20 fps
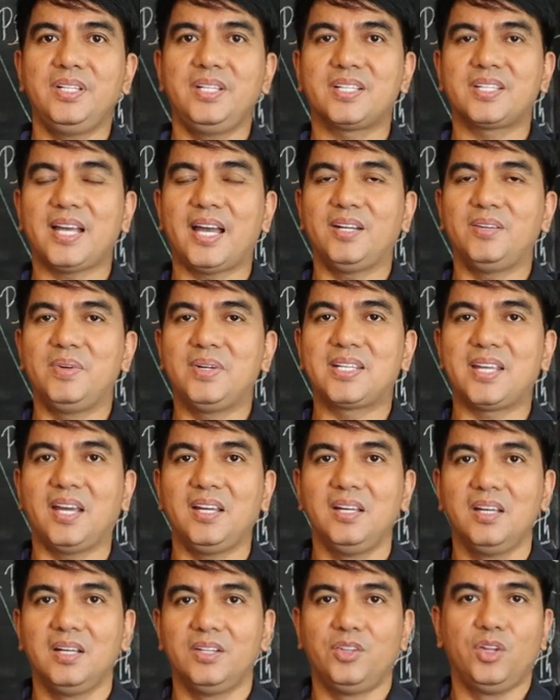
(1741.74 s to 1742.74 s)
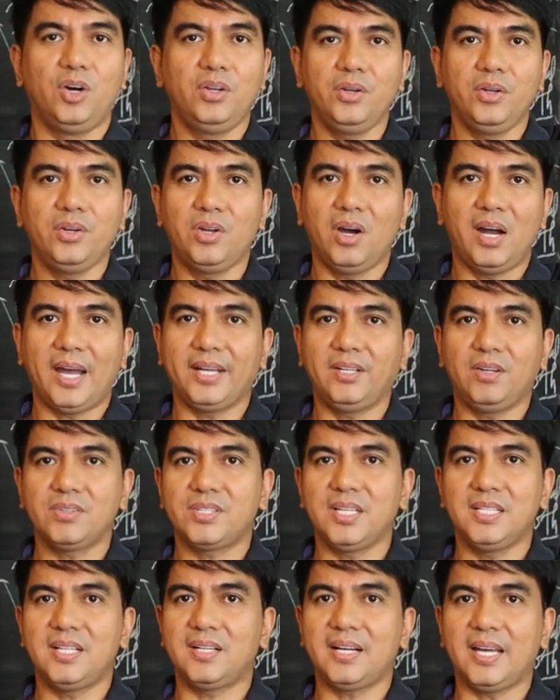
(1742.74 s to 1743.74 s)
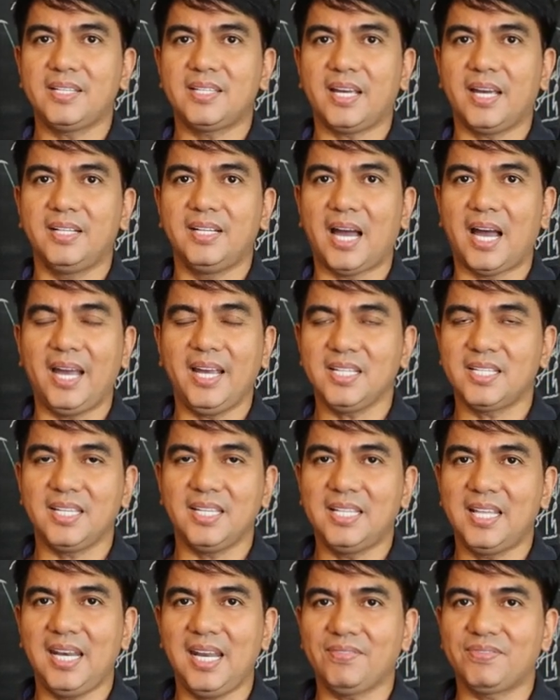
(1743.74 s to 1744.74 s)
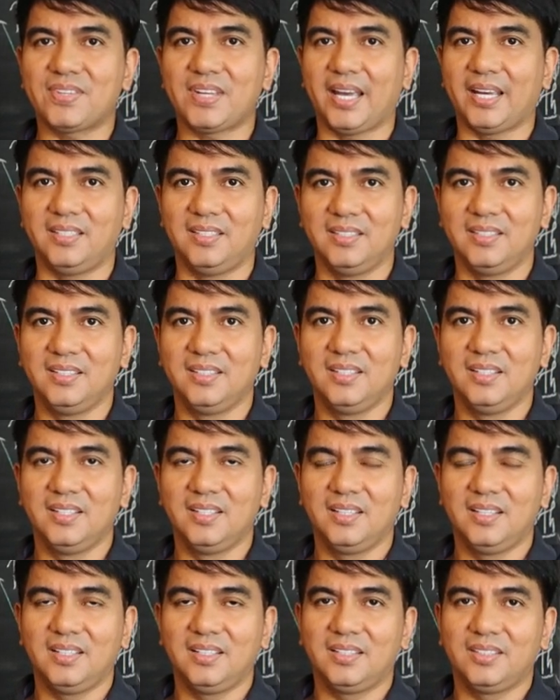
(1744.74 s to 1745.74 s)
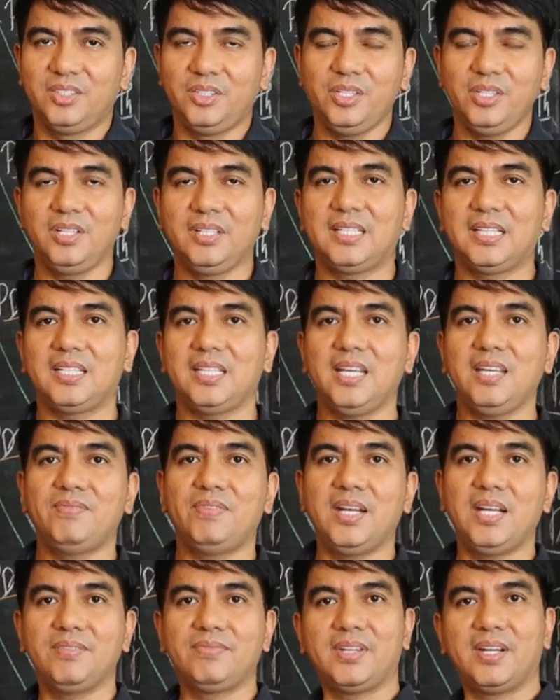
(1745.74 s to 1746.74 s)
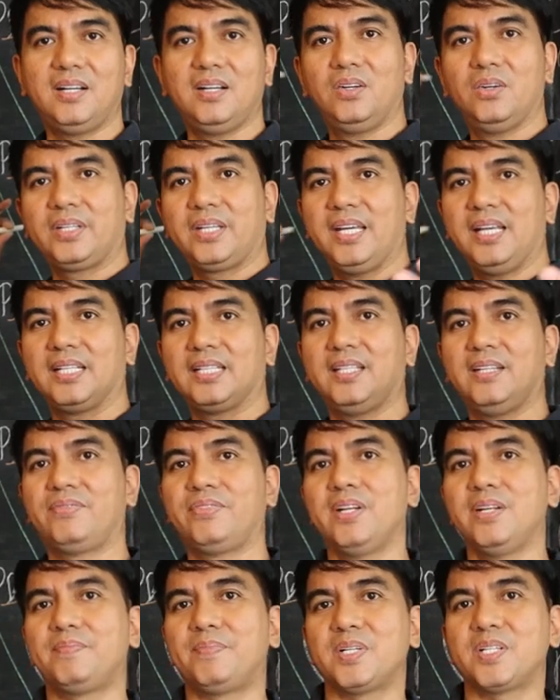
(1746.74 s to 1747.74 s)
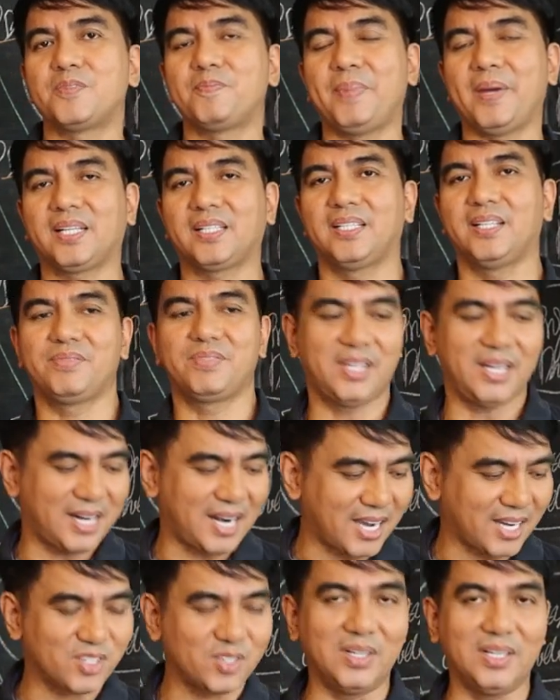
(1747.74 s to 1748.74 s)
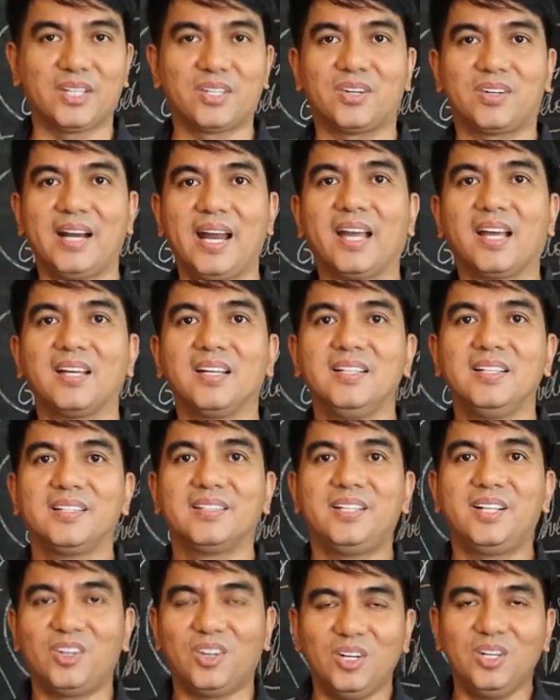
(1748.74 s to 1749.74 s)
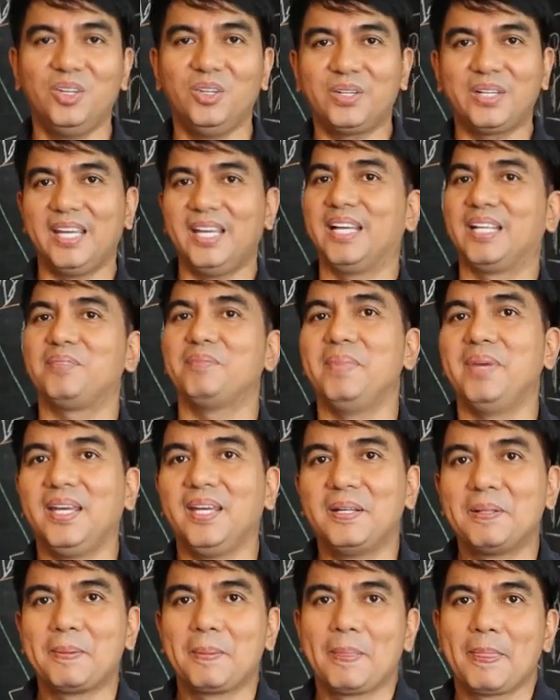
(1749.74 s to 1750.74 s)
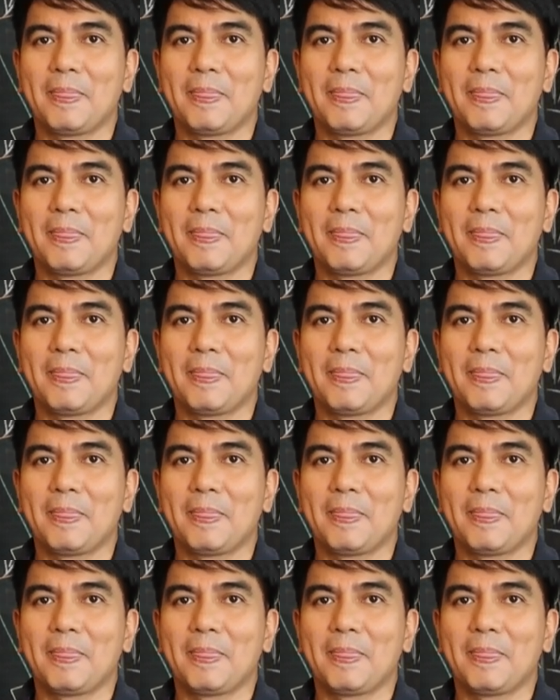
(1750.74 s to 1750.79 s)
in this side would say, no, I don't see the right side. I see the left side. Do you know that even if they're looking at different perspectives, they're actually correct? They're all looking at me.